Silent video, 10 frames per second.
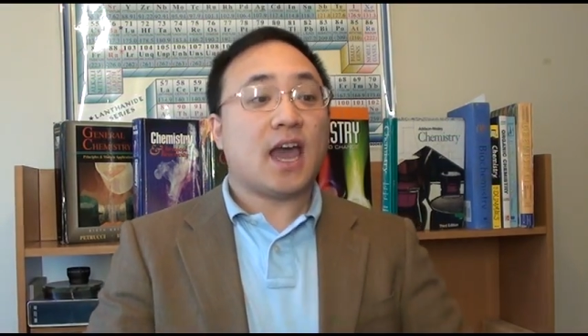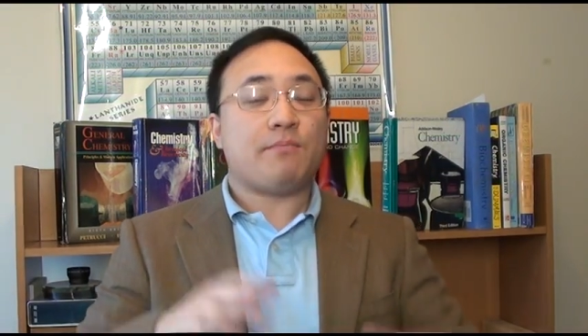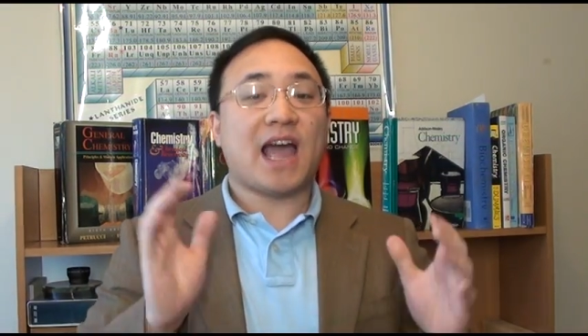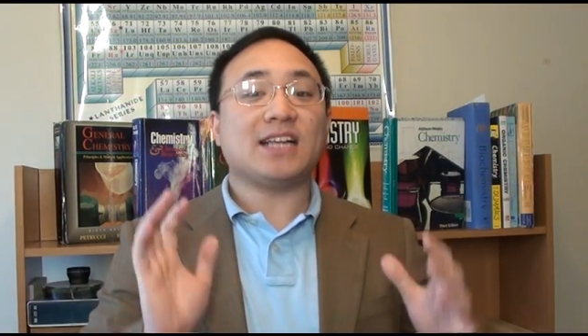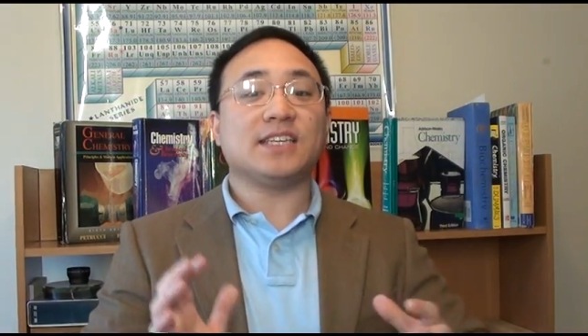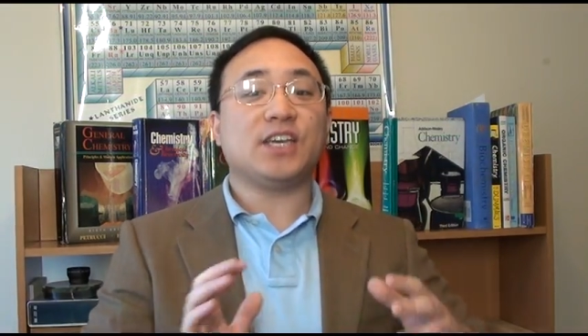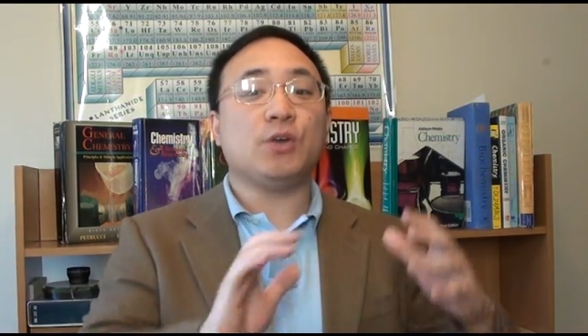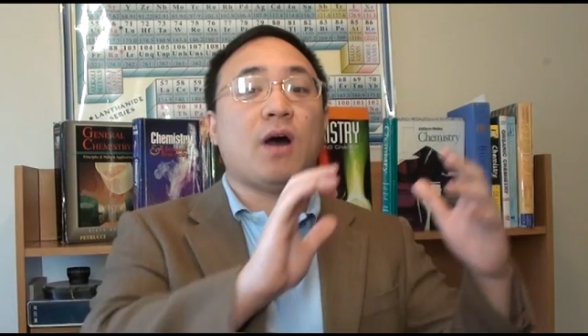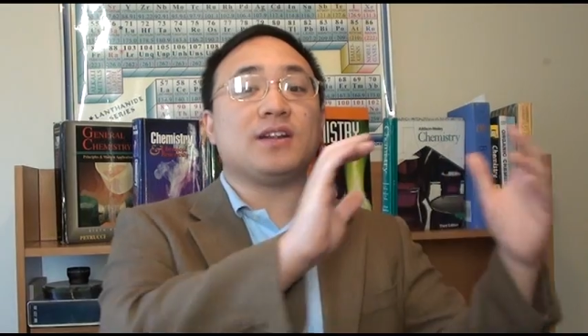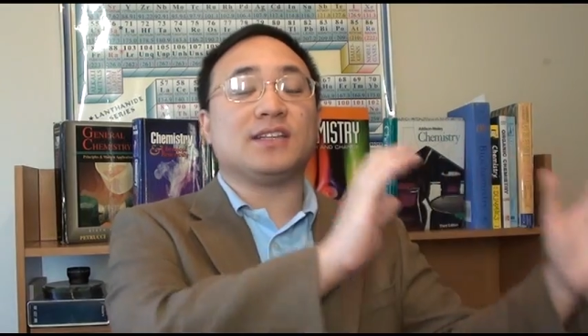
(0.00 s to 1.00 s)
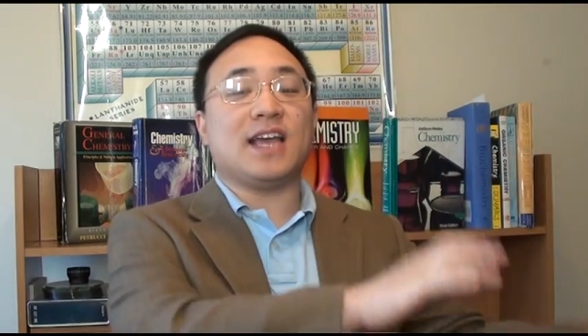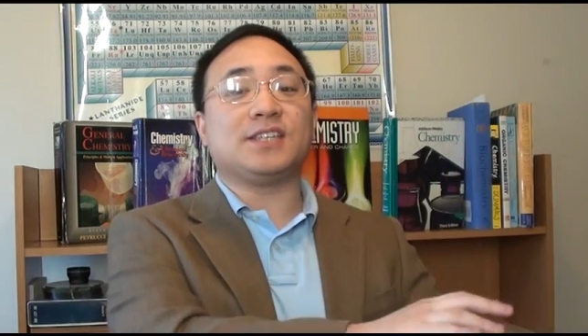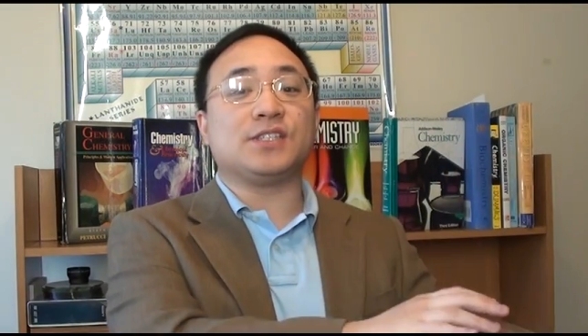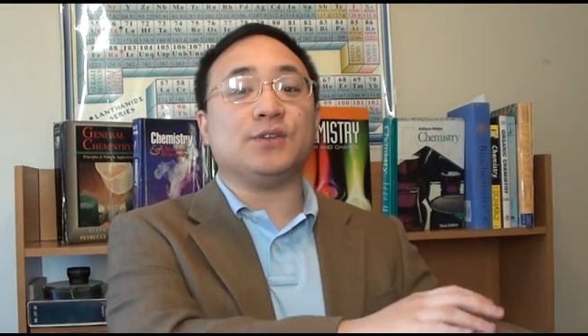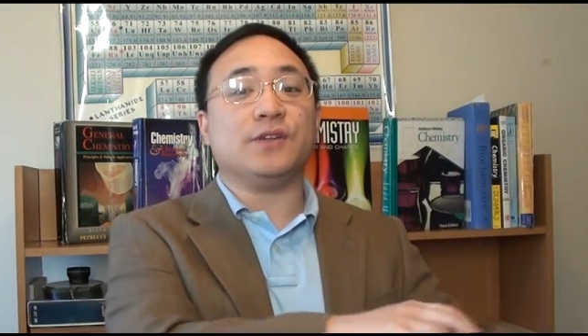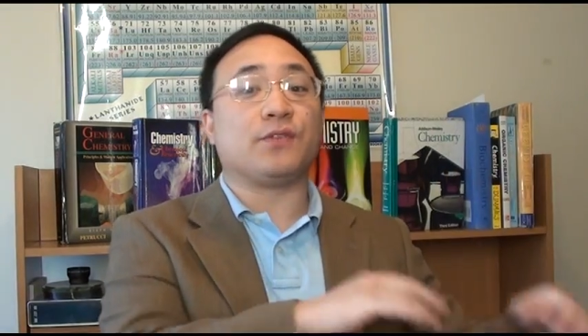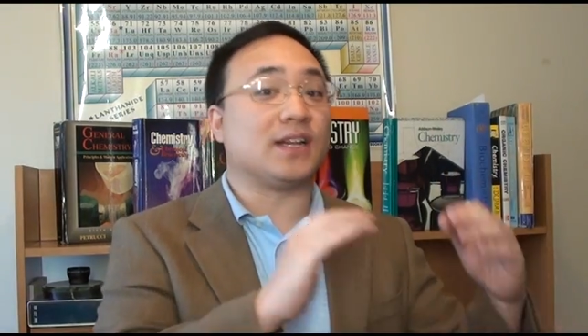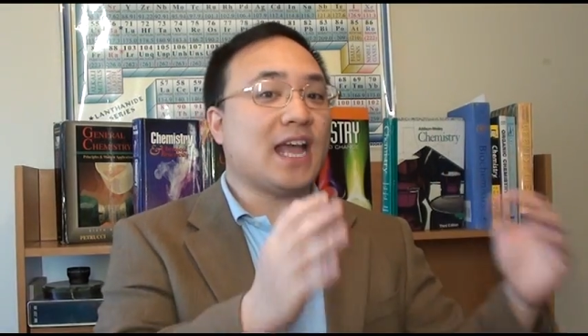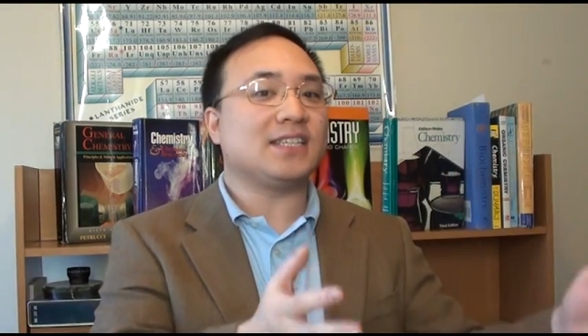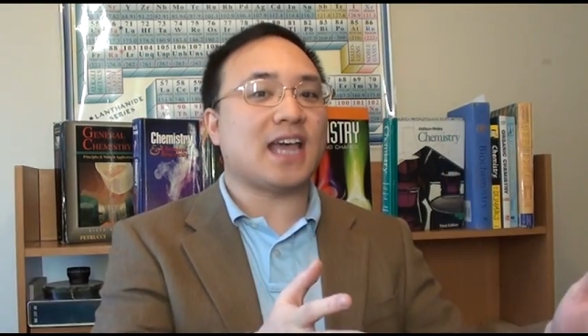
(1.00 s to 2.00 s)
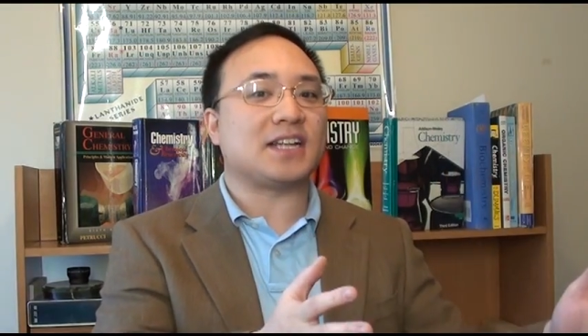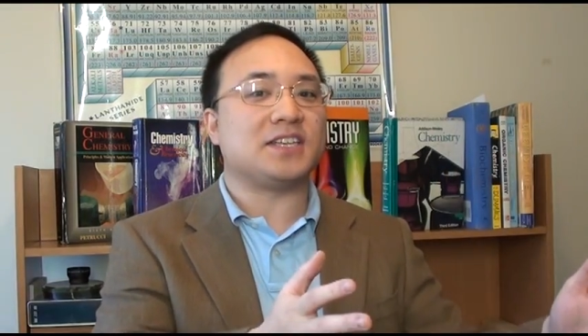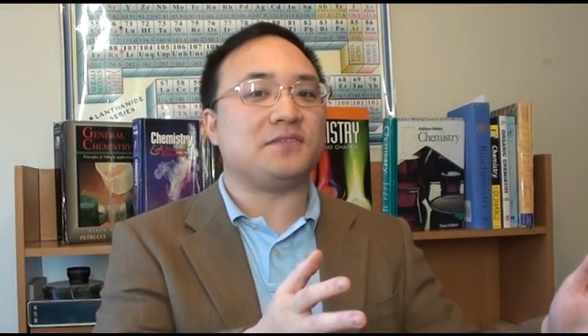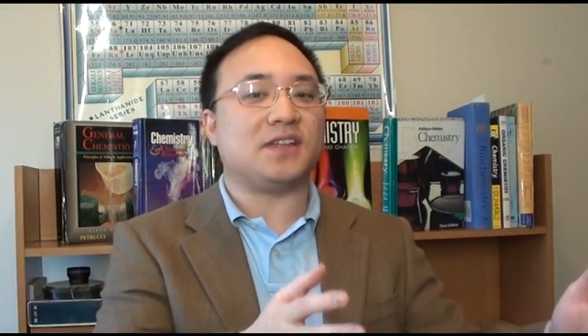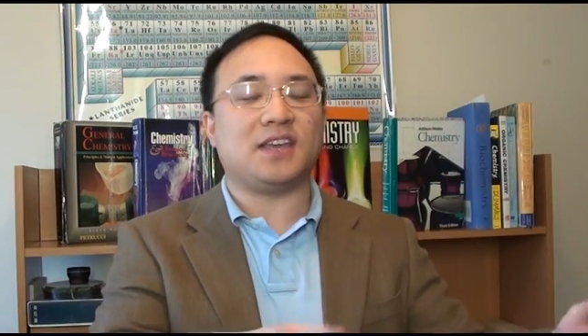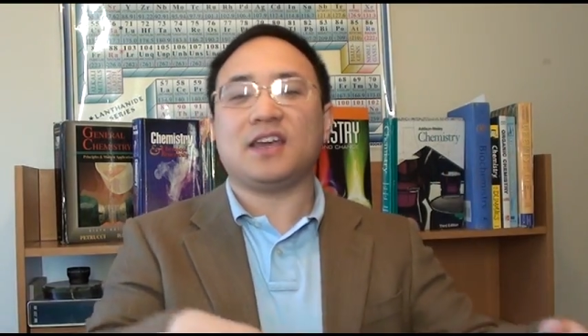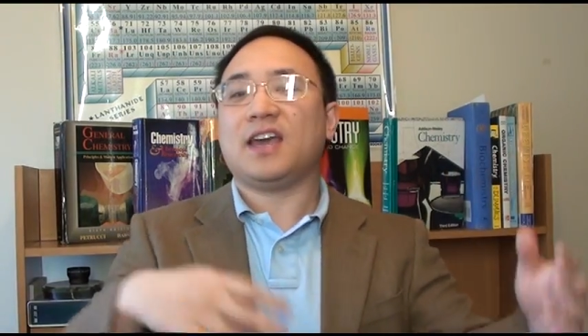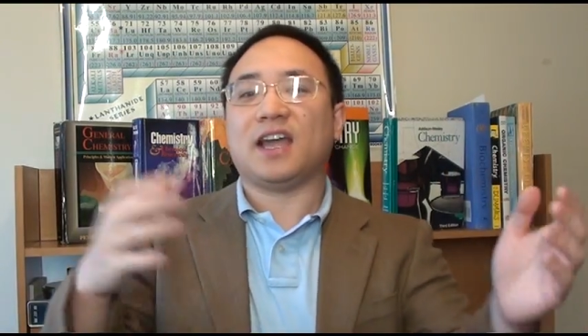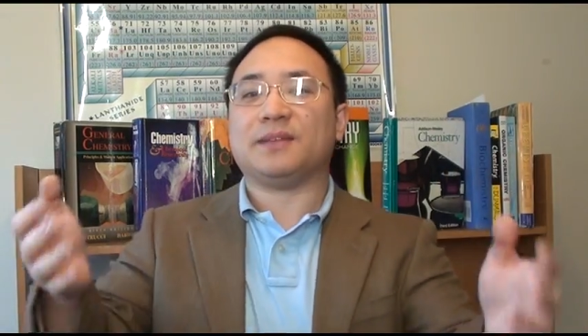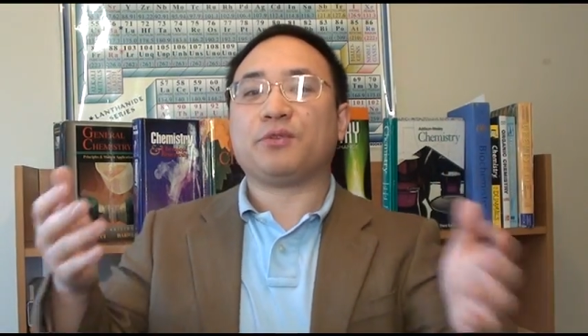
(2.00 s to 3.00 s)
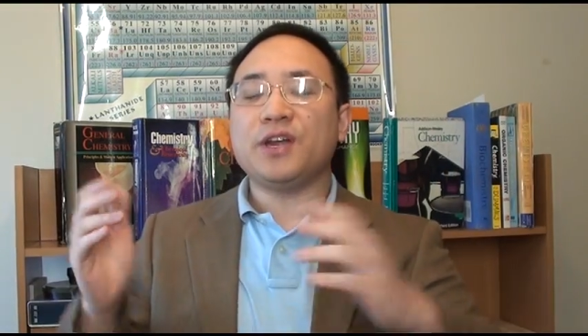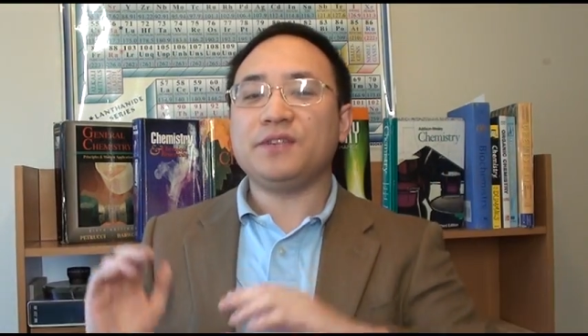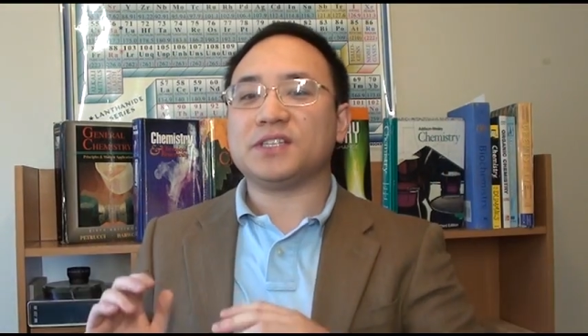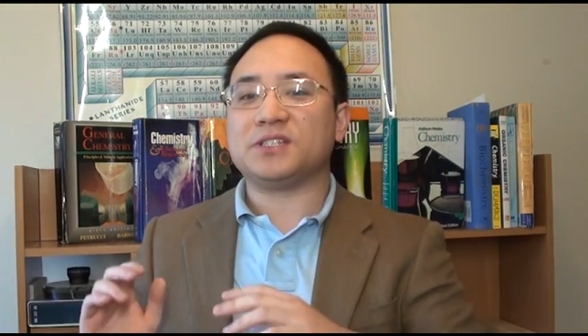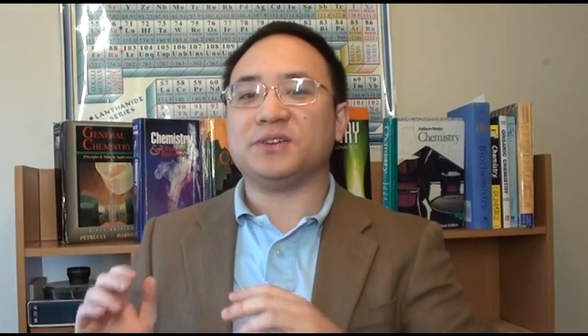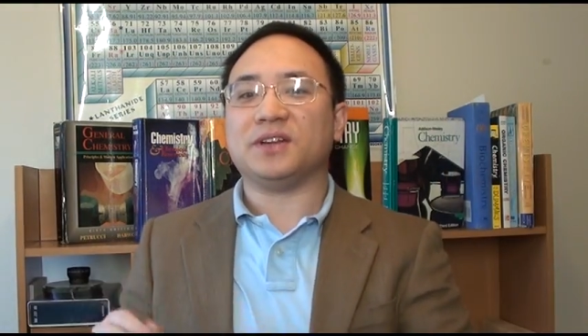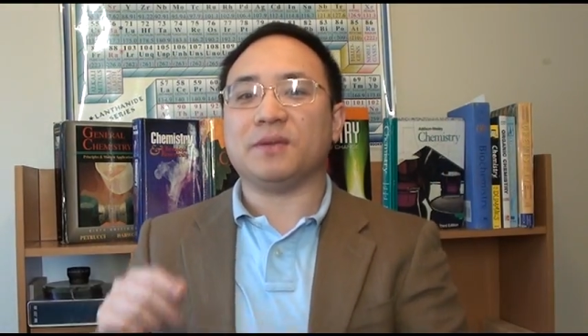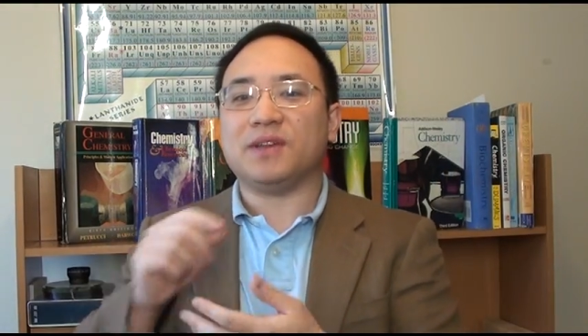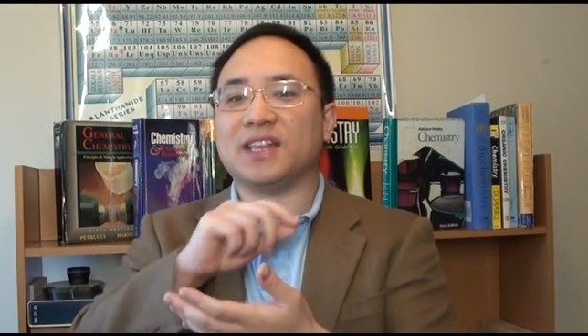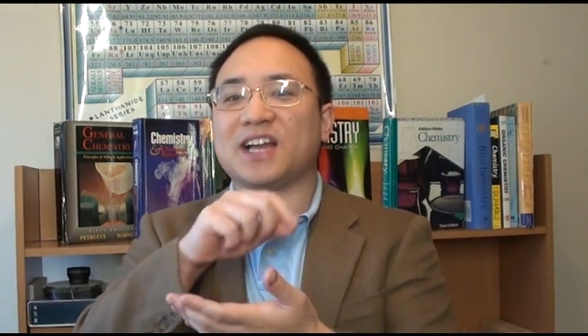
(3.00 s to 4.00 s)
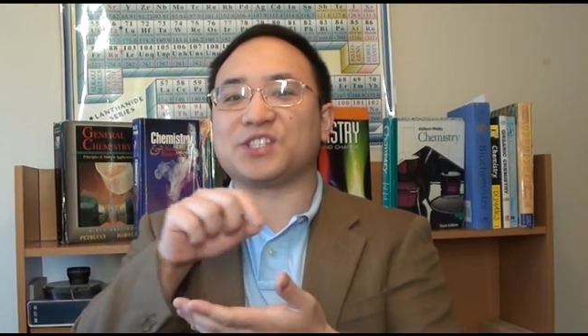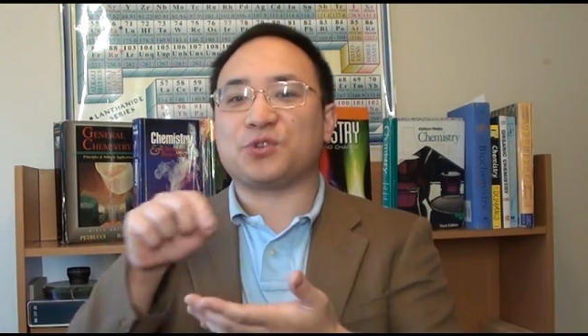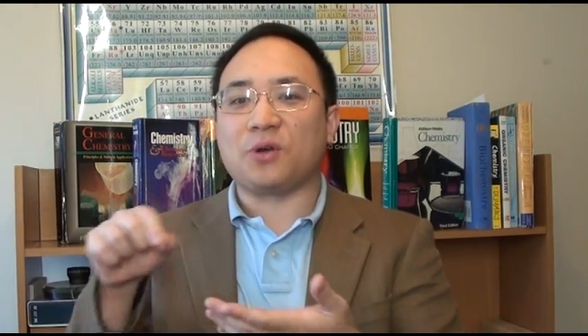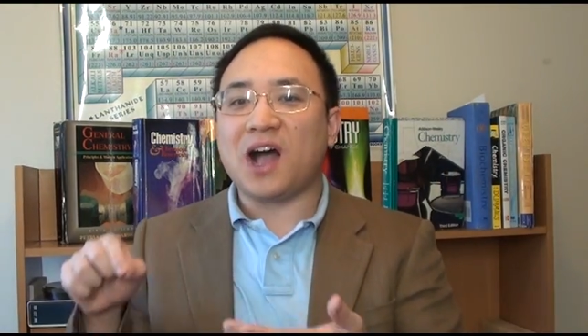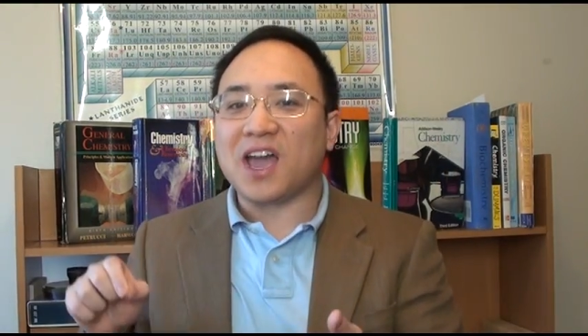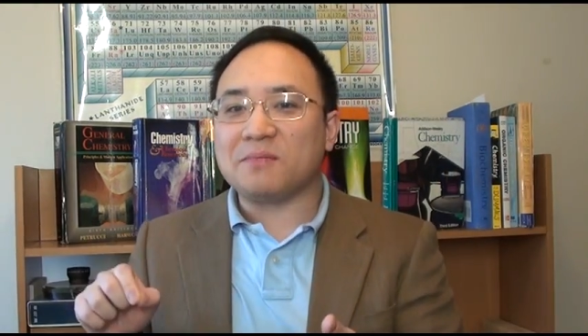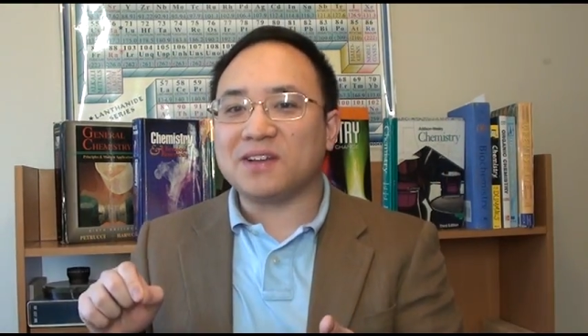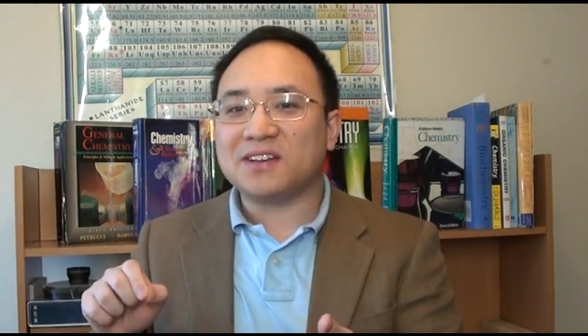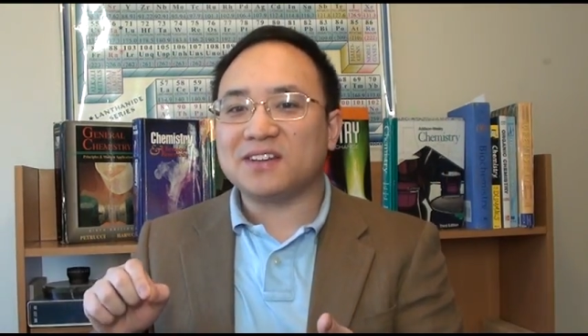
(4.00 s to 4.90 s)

pass the cube on to the next student for the next activity, and the previous student can be the next scribe.